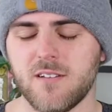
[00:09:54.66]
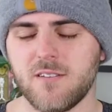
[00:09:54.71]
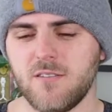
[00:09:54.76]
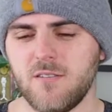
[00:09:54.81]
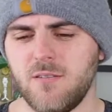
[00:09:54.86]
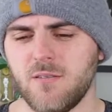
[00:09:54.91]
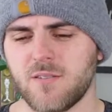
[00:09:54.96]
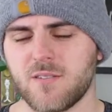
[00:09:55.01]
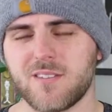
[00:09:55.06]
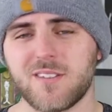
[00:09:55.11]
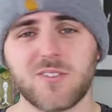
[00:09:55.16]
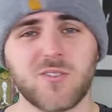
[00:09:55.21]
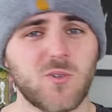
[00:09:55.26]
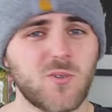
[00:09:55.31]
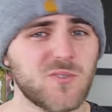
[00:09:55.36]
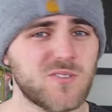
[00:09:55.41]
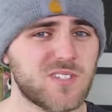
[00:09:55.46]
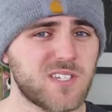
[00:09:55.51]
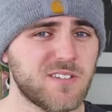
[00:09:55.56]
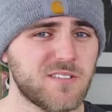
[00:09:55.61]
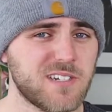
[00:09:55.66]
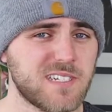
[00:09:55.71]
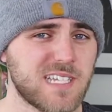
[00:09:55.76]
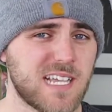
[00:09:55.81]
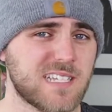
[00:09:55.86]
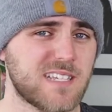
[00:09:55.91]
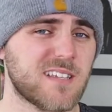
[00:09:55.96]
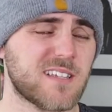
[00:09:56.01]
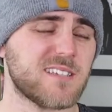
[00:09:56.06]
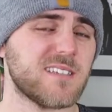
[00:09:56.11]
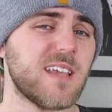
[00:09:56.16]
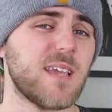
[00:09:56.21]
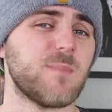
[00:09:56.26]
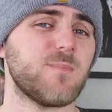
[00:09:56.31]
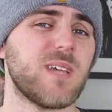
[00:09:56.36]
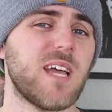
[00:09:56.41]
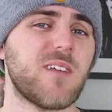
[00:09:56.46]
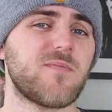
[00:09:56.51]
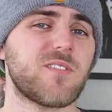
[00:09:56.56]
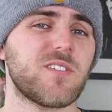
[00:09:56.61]
this whole series, as it's
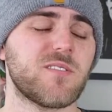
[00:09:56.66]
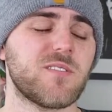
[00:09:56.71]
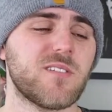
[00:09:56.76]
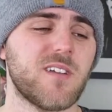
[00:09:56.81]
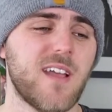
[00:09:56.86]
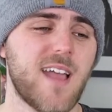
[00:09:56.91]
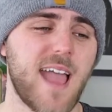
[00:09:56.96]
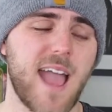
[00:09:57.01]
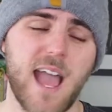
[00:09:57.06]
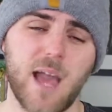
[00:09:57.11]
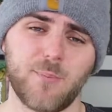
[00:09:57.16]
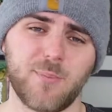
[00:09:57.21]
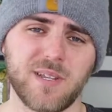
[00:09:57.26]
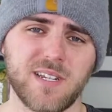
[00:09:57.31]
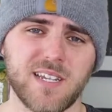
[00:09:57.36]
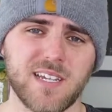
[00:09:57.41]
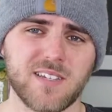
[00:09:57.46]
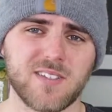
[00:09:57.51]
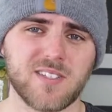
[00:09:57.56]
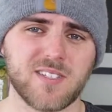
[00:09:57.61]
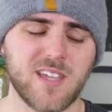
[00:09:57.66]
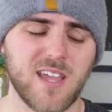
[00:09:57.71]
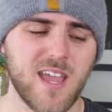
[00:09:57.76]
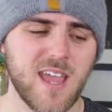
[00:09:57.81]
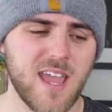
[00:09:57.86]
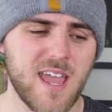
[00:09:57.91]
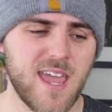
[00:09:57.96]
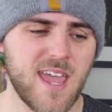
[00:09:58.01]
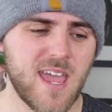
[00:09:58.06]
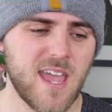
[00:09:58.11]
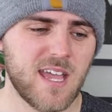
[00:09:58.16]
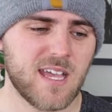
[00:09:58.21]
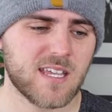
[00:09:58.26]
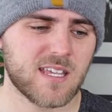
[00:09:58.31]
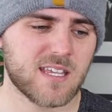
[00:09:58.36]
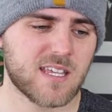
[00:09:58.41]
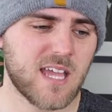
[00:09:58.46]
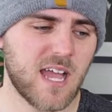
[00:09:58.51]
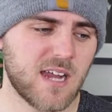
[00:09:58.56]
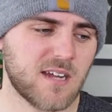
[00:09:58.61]
named after, Happiness,
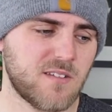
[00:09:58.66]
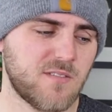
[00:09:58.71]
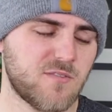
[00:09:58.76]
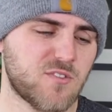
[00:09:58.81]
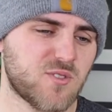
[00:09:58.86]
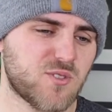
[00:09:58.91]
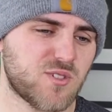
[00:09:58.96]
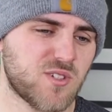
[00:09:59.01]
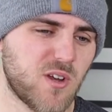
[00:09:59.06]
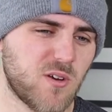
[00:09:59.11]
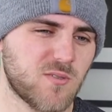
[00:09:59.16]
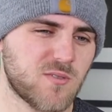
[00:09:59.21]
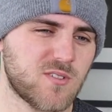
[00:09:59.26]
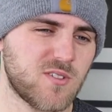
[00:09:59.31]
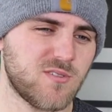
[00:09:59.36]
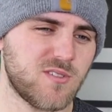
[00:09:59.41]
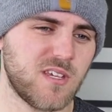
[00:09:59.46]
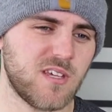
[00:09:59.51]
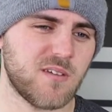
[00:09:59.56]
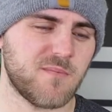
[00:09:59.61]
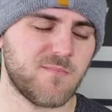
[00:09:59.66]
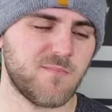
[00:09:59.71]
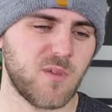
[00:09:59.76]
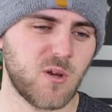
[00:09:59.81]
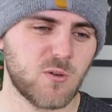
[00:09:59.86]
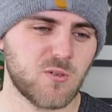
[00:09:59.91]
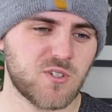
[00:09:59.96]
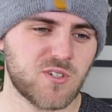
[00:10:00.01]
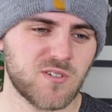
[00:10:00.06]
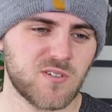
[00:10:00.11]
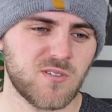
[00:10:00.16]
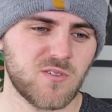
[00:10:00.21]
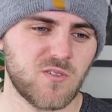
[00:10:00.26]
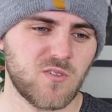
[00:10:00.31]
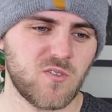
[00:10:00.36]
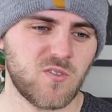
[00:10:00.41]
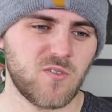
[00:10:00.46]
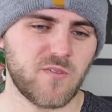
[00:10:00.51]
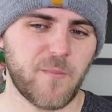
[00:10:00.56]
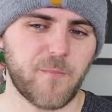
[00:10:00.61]
kind of shows you the
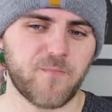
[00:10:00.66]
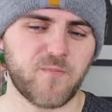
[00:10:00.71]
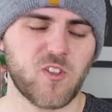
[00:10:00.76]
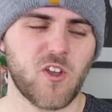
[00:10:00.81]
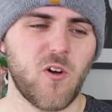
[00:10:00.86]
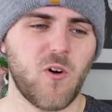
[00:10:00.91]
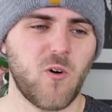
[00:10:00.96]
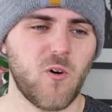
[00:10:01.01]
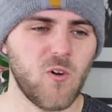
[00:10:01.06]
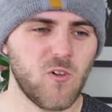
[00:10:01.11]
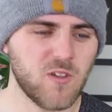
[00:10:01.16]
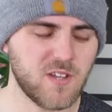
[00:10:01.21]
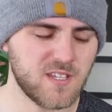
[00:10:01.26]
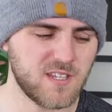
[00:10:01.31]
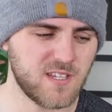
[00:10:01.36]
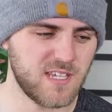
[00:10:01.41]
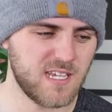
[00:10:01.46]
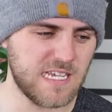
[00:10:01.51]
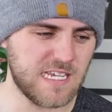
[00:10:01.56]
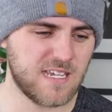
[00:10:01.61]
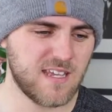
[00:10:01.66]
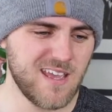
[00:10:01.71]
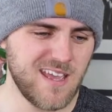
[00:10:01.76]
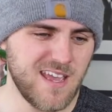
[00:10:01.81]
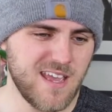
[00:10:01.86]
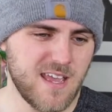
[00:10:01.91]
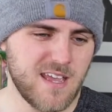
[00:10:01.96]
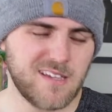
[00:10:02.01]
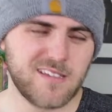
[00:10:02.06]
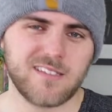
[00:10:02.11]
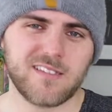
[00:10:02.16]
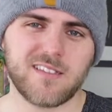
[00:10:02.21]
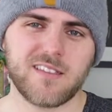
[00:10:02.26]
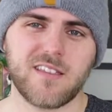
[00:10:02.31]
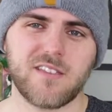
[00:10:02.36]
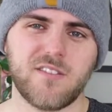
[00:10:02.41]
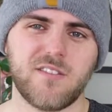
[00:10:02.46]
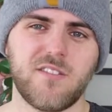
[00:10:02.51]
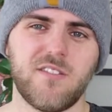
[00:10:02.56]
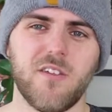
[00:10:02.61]
emotional toll and the
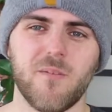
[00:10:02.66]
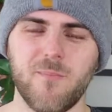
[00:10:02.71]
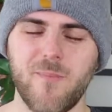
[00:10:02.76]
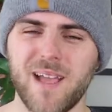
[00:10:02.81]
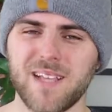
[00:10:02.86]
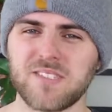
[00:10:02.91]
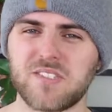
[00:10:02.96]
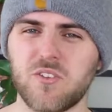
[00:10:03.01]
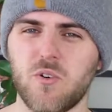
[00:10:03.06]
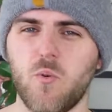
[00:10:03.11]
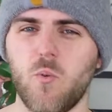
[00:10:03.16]
mental